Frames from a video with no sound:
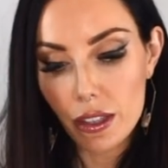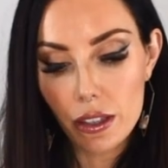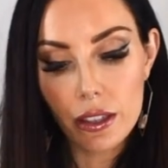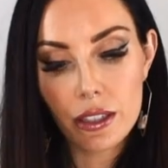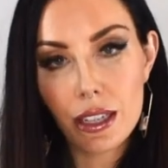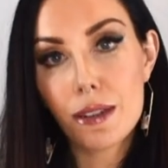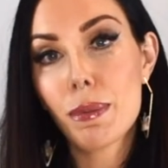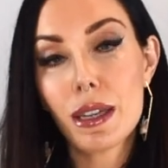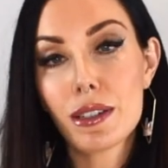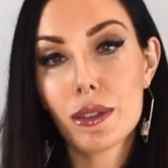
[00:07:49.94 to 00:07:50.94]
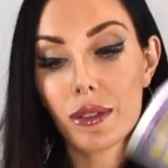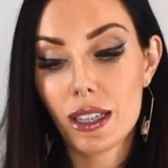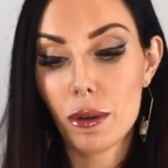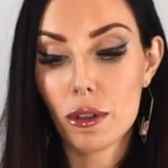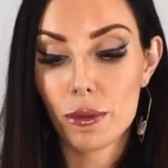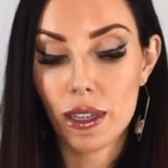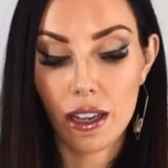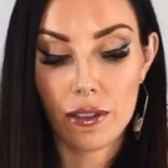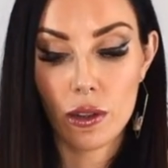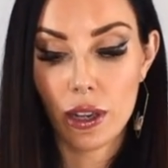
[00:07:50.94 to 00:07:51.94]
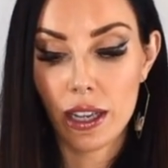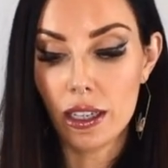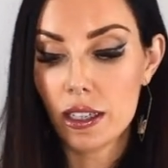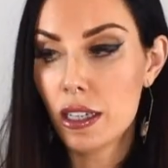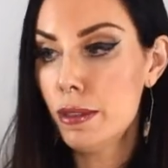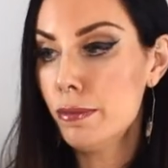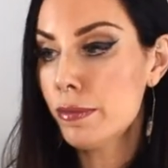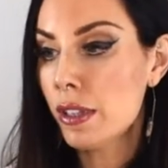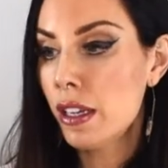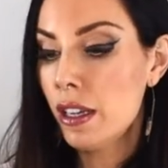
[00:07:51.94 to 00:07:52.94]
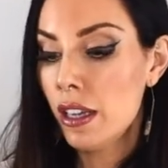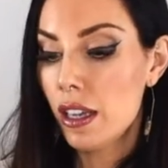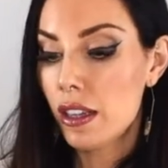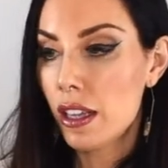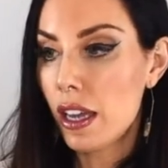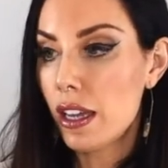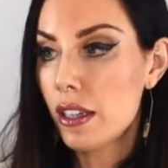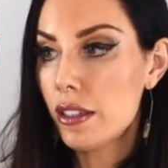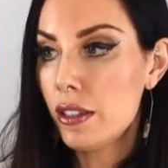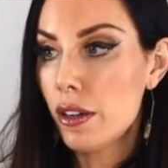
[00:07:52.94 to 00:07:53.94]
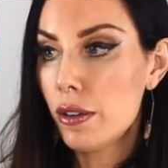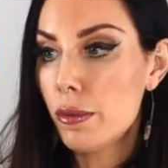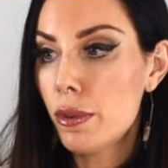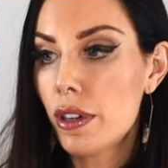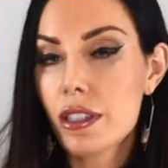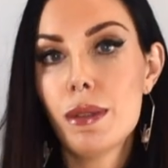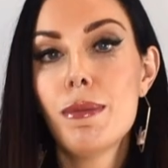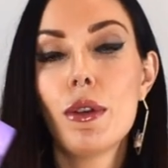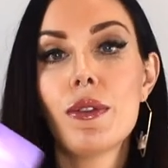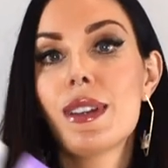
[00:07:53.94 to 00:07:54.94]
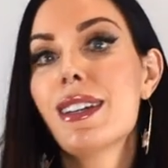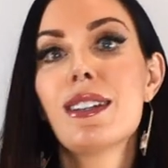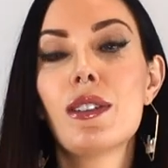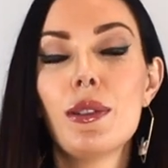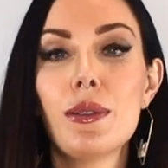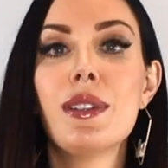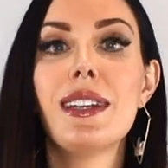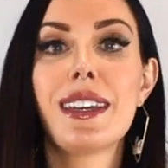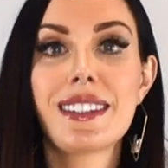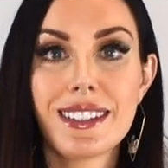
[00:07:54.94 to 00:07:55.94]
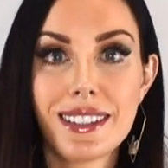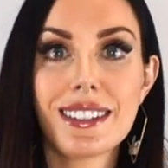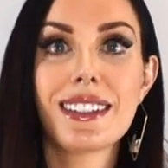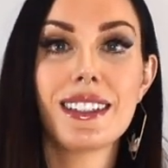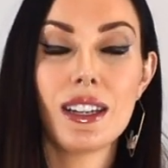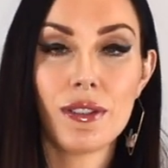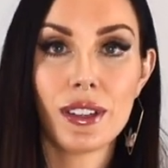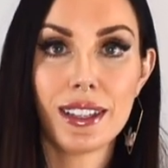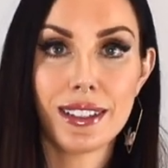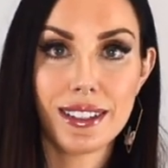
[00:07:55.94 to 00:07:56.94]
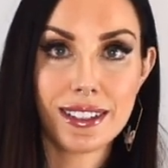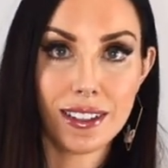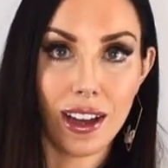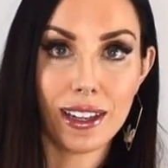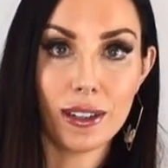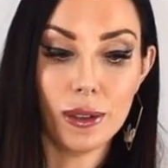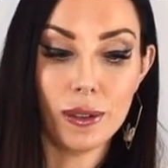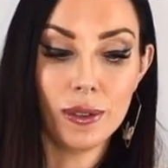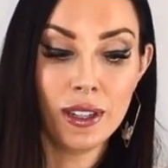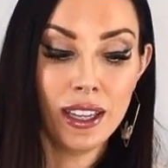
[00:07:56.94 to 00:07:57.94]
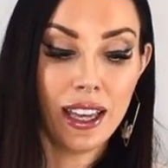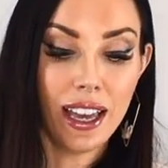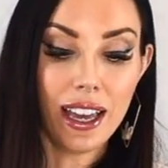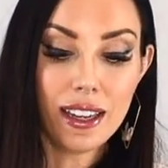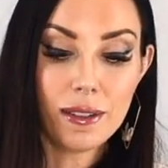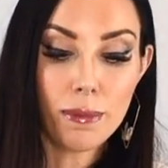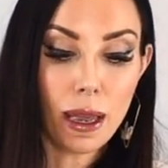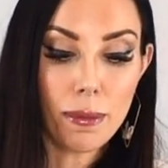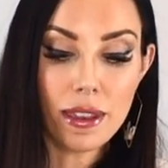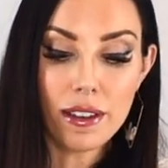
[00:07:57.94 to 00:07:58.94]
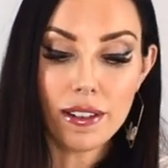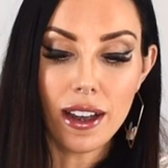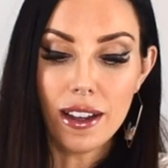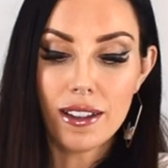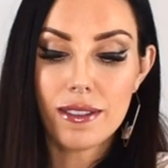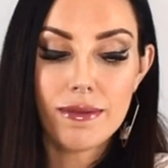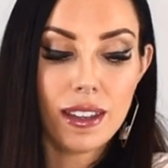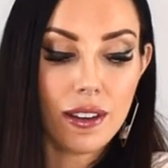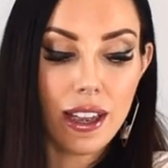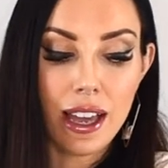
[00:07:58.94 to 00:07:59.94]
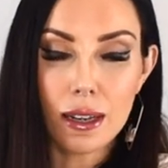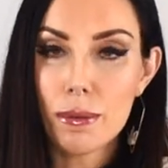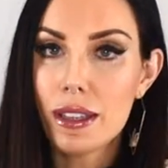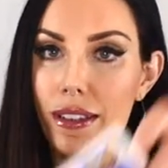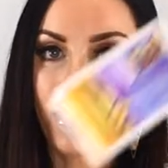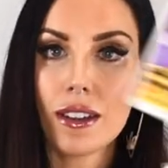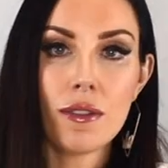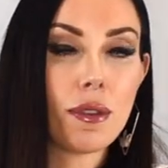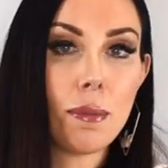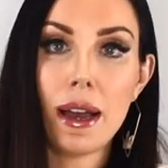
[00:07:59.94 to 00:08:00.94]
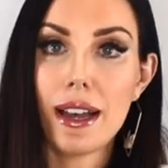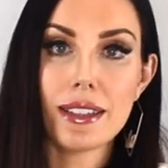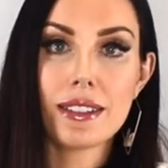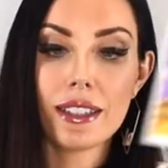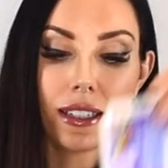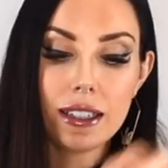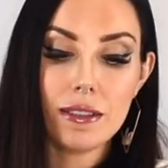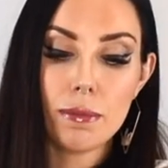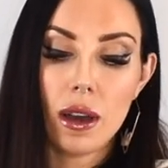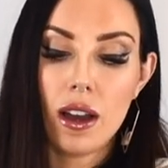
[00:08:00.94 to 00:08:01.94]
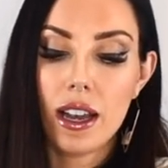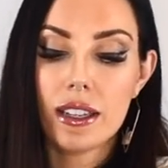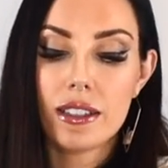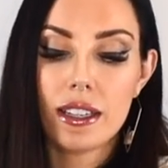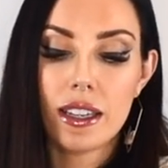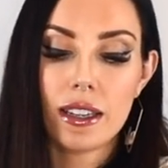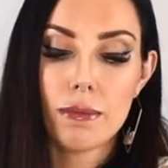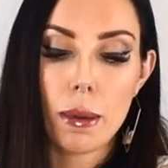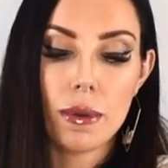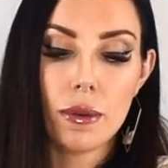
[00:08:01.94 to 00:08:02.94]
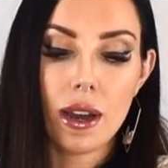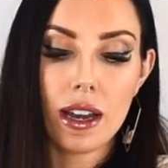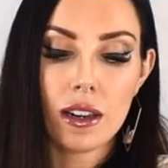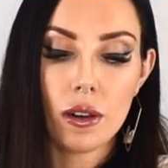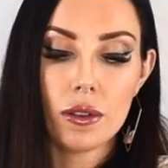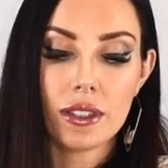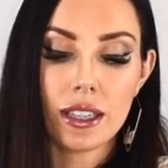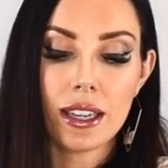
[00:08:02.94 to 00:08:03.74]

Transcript: the 10 of Pentacles here, which we have in your outcome, that, you know, we're actually moving into your next significant cycle. And maybe there are, you know, elements of the past to leave behind here. Maybe you are closing